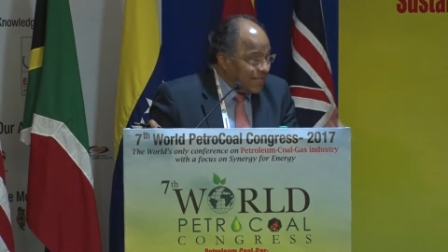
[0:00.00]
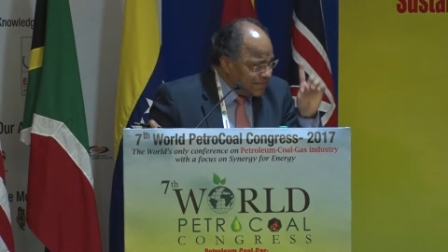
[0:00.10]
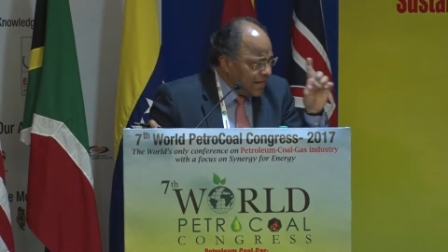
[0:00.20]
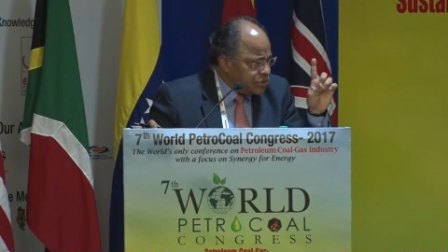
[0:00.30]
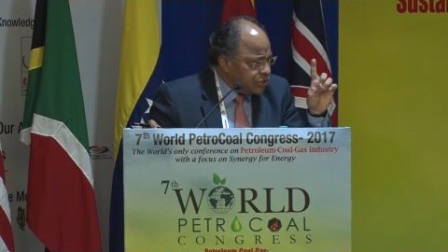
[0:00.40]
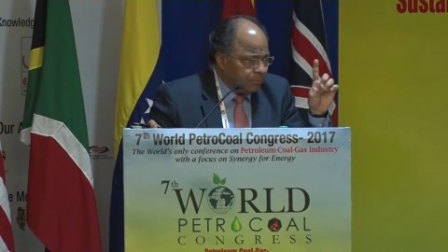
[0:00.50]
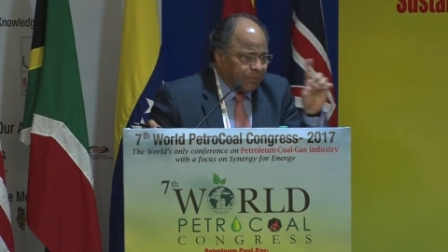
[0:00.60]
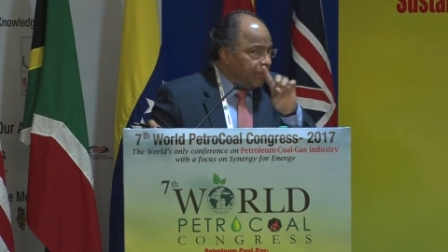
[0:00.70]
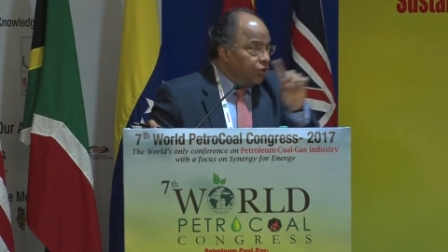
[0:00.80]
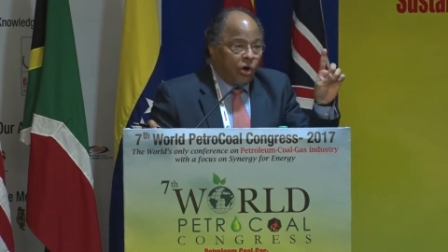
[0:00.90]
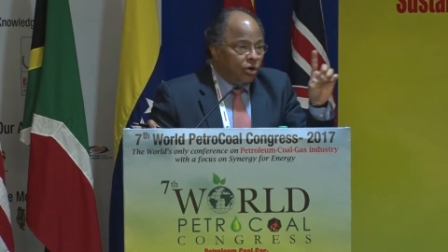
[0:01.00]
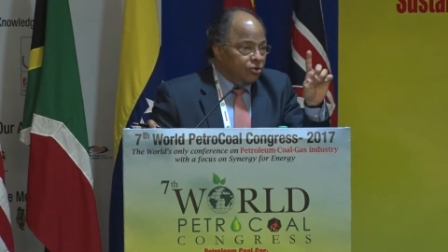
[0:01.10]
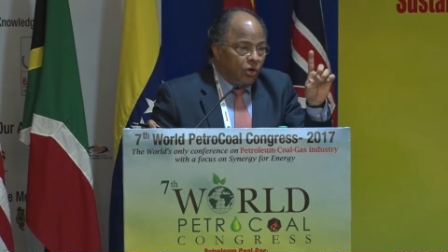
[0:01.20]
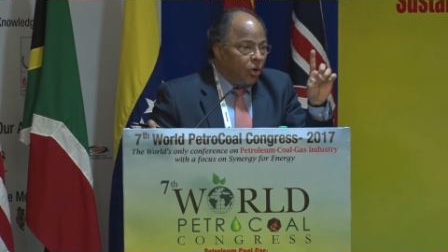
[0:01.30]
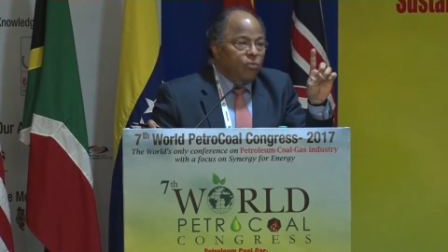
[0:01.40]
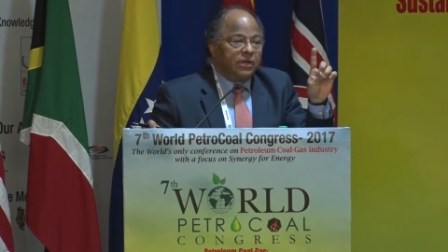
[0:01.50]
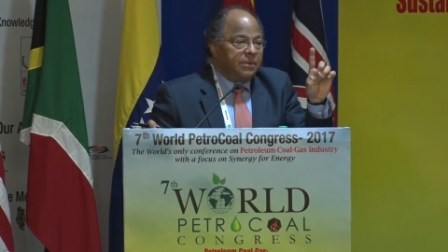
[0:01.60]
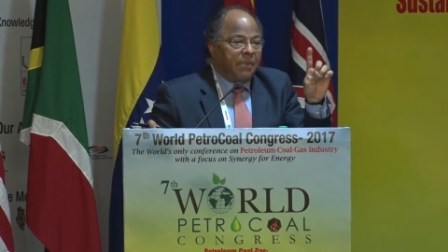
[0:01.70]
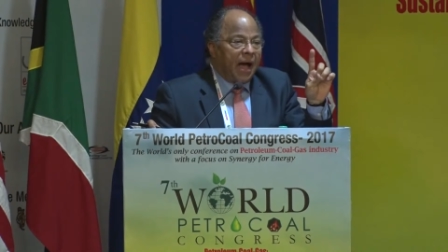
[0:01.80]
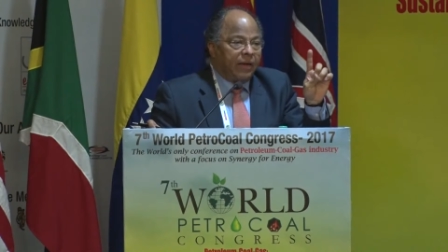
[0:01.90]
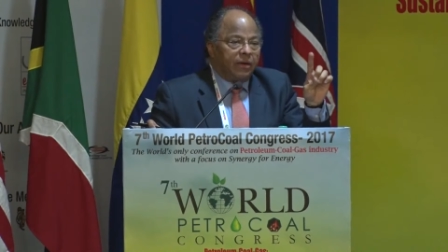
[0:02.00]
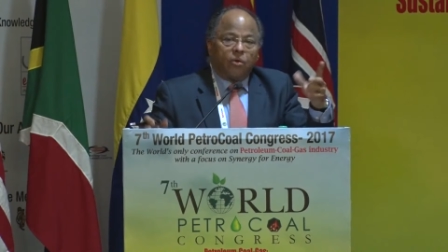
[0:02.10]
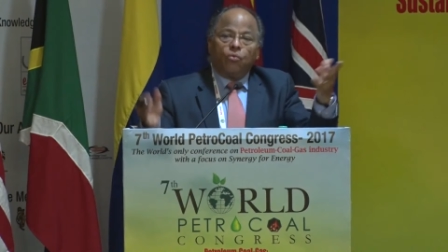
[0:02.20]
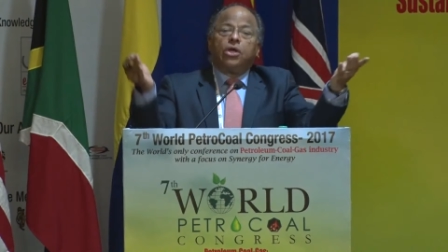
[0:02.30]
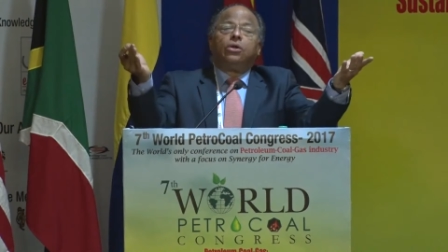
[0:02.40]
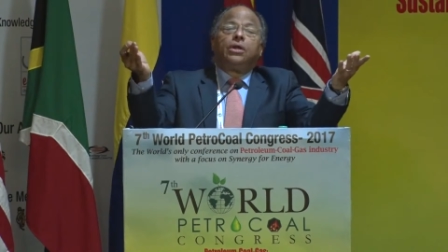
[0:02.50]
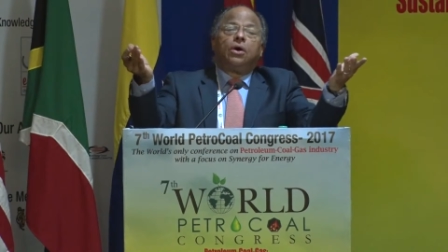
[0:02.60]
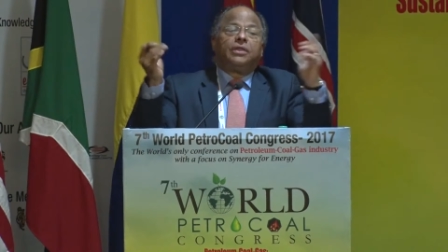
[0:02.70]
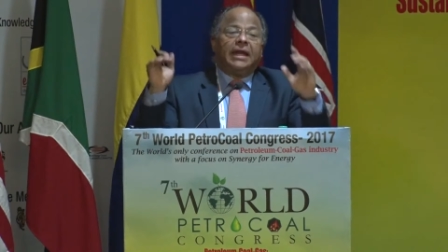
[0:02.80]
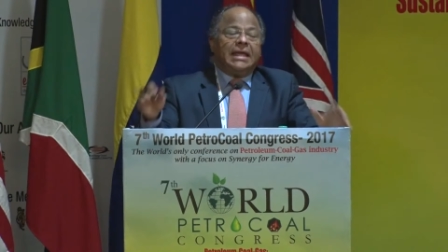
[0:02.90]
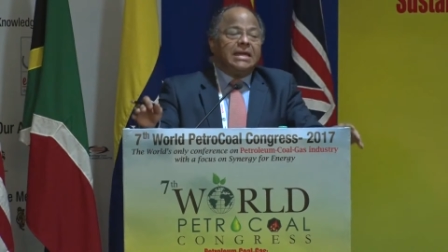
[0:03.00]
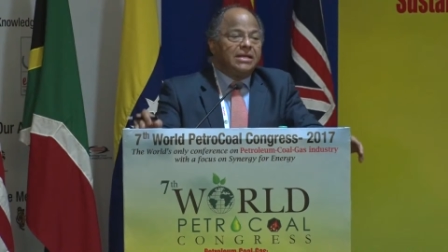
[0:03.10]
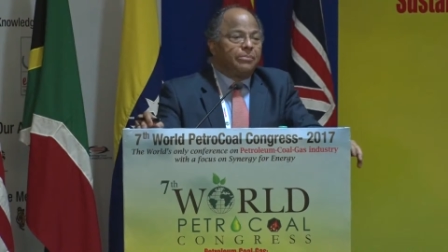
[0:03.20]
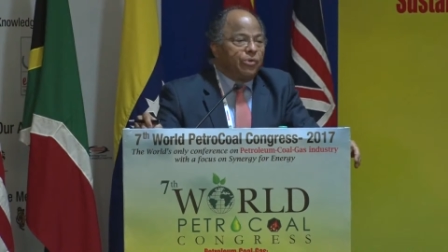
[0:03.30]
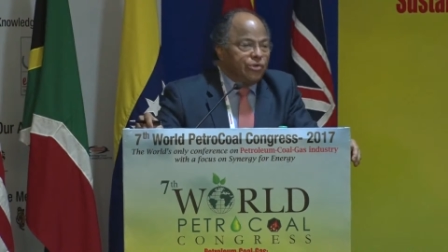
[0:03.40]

essential but not only buyer, we all know that India